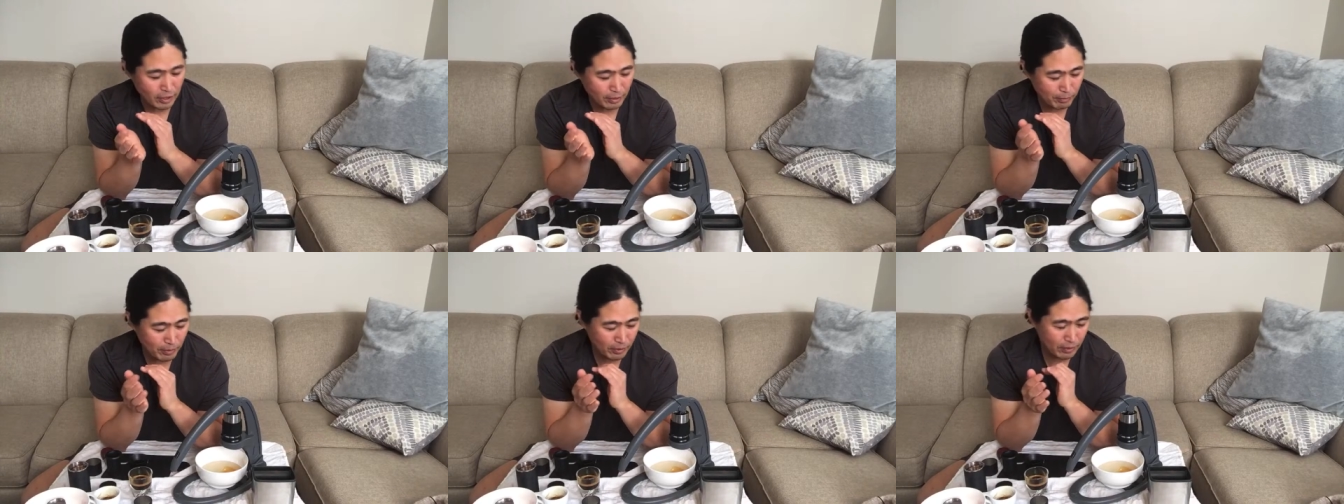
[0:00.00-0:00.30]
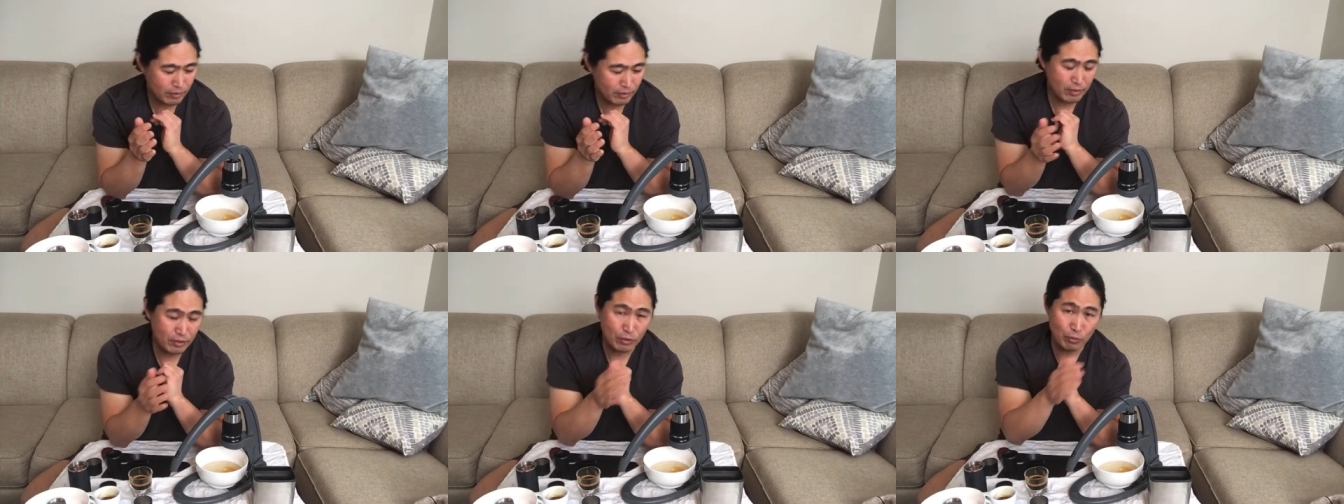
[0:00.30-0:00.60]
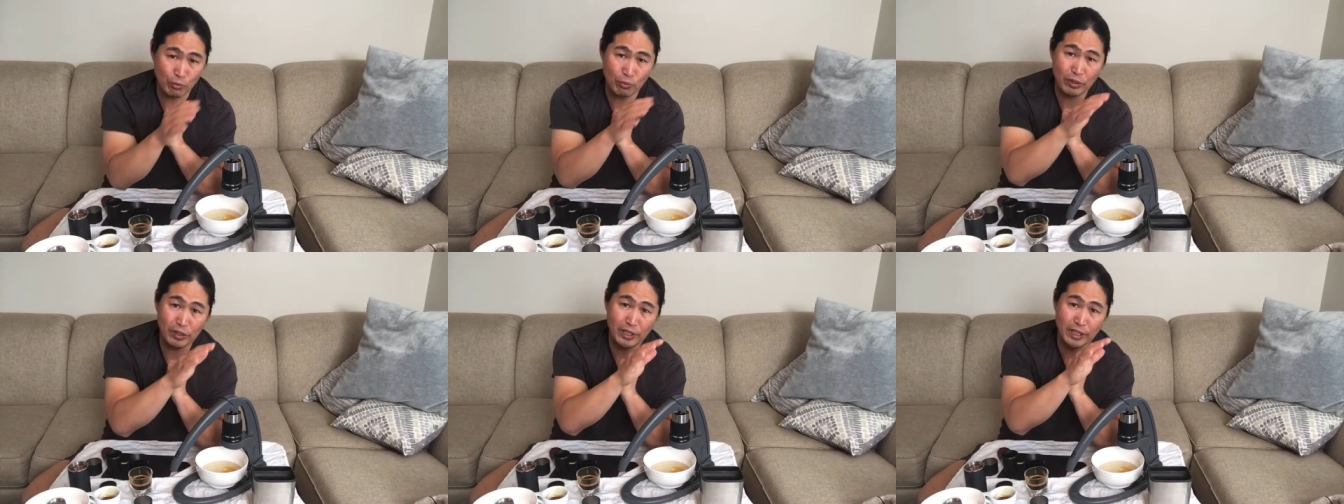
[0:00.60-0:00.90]
I mean, this is
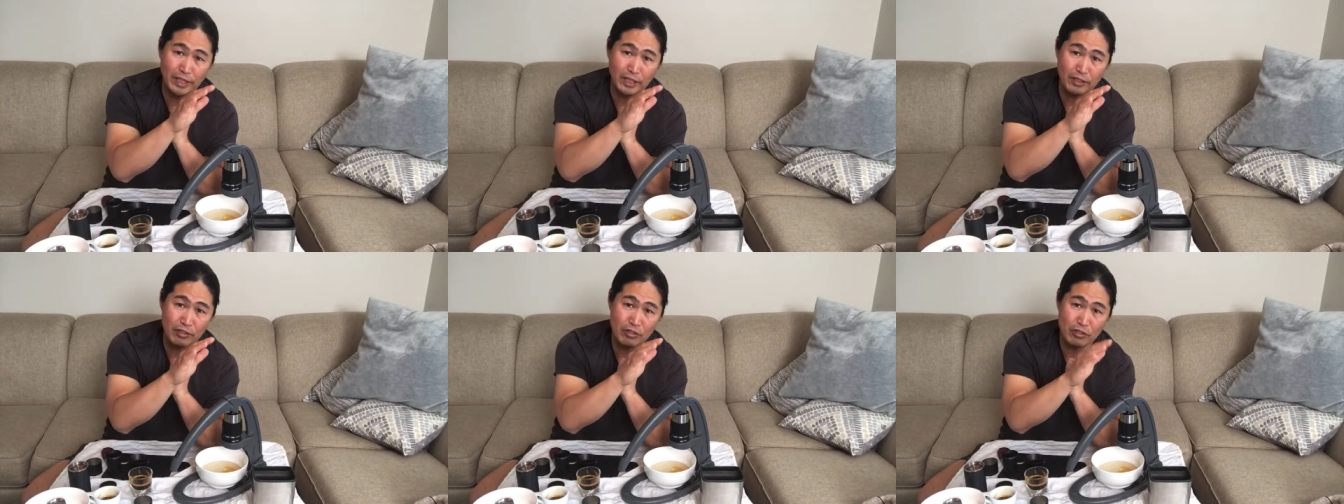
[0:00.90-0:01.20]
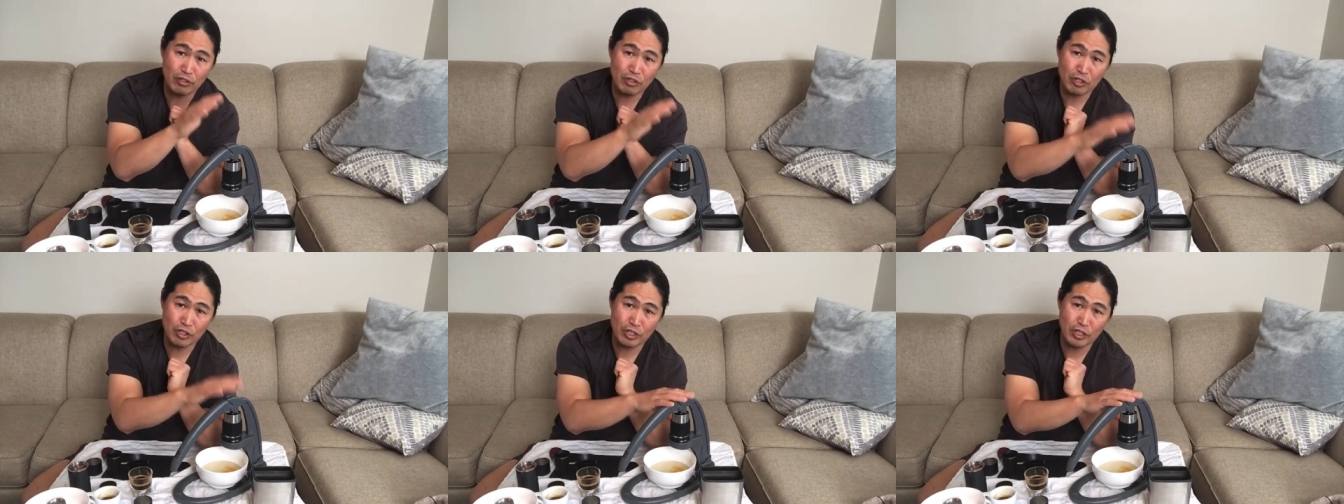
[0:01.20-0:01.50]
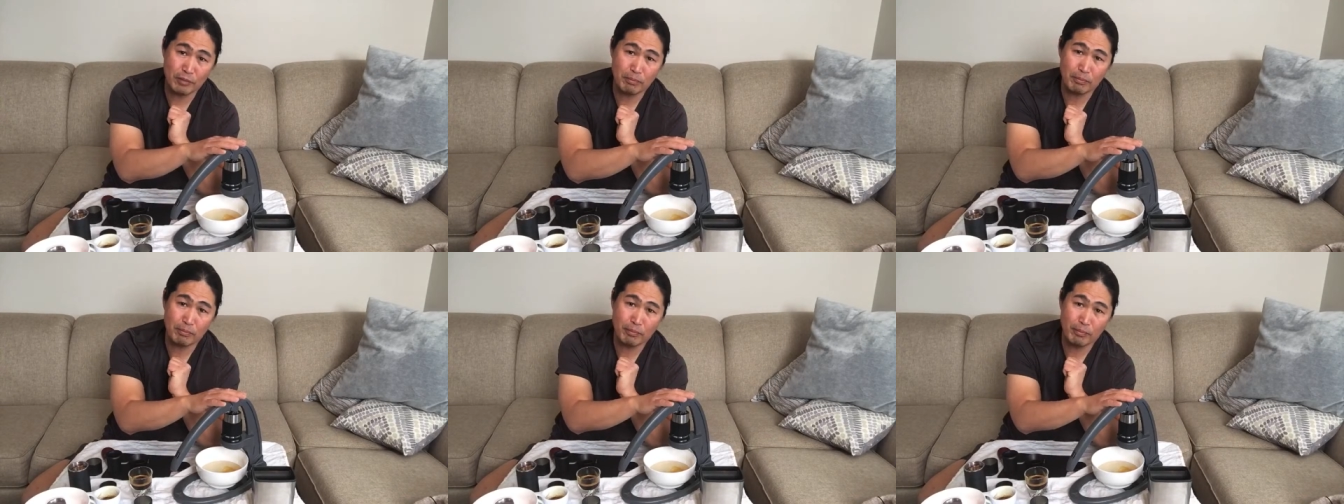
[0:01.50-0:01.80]
really
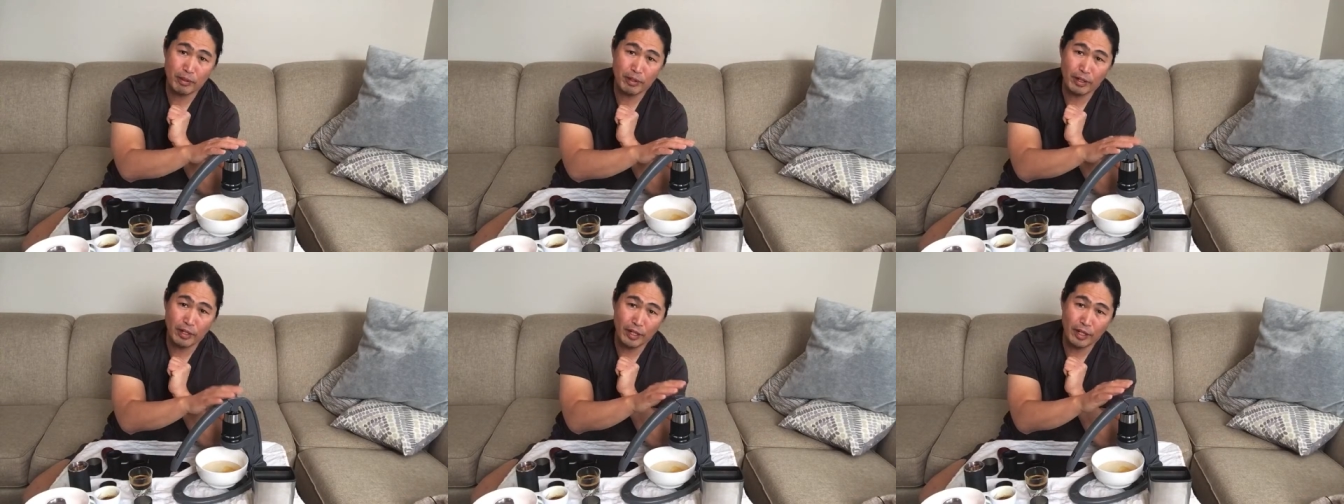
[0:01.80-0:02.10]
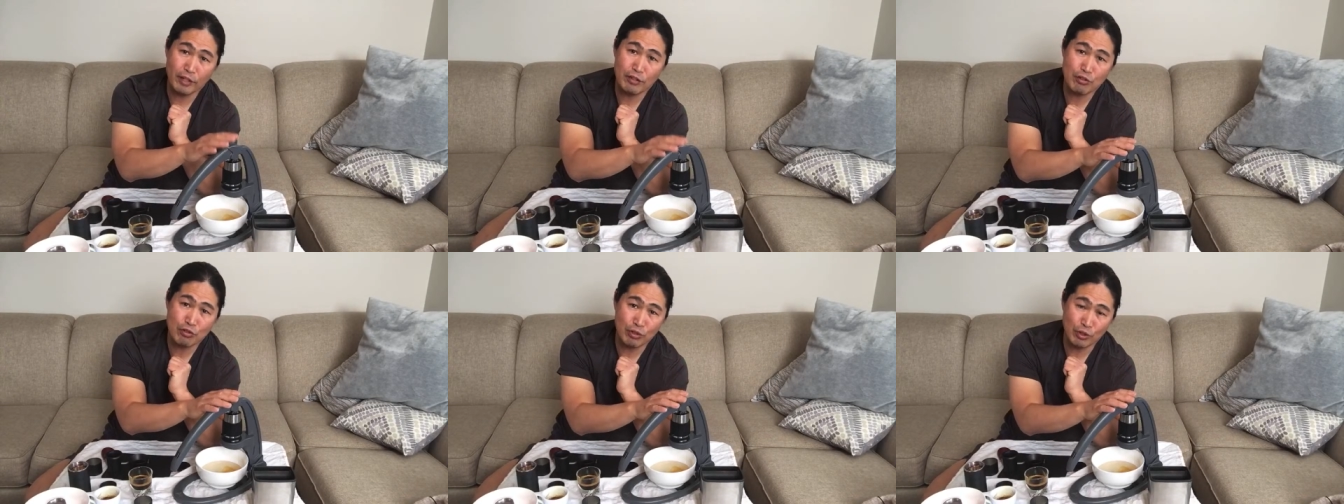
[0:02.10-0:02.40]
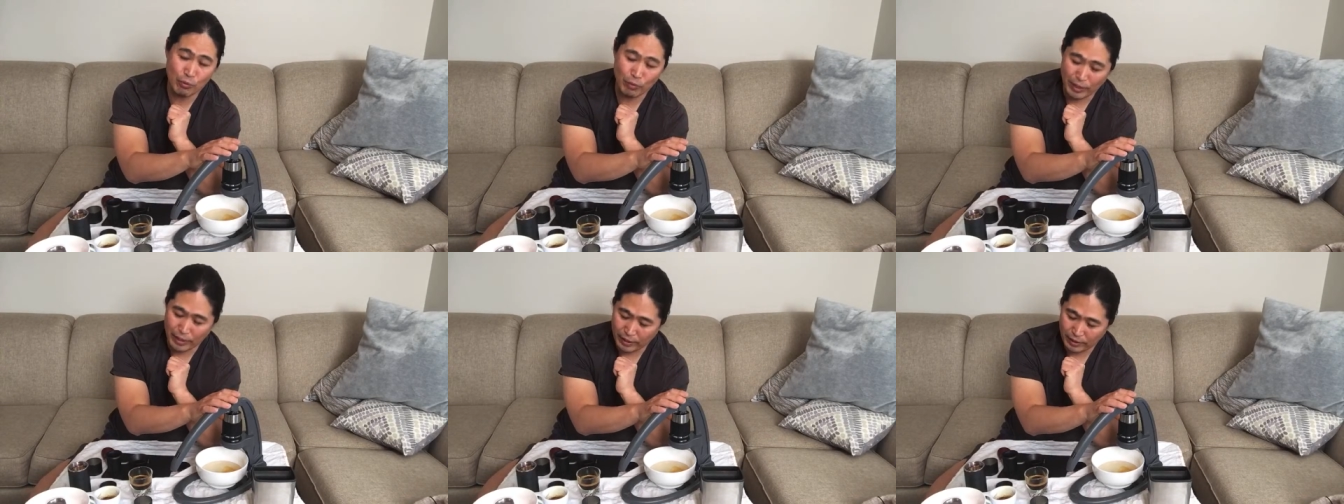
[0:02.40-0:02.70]
cheap
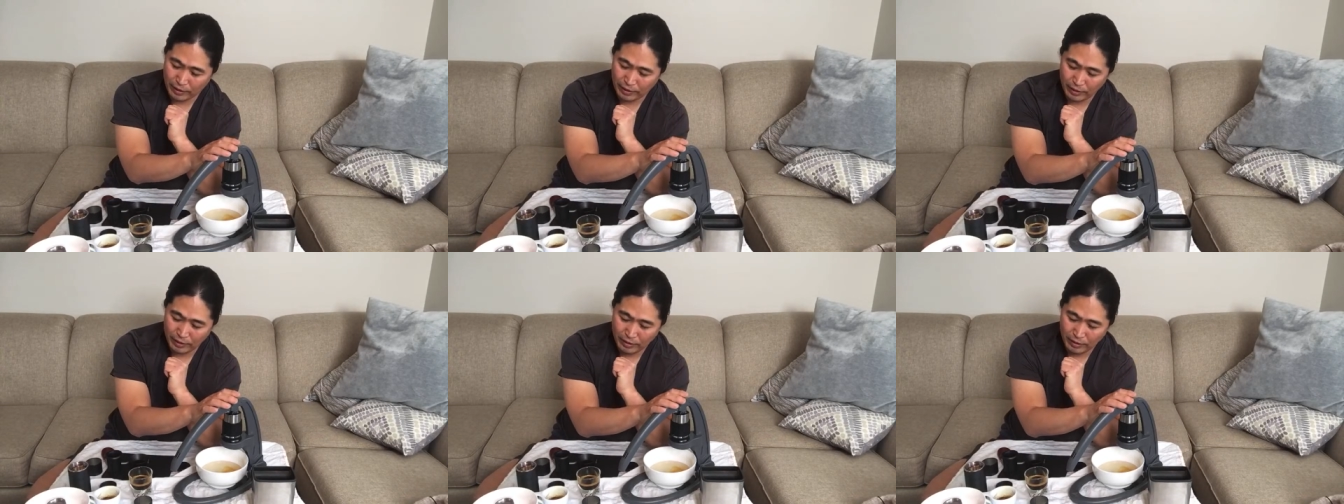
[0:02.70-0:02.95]
entryway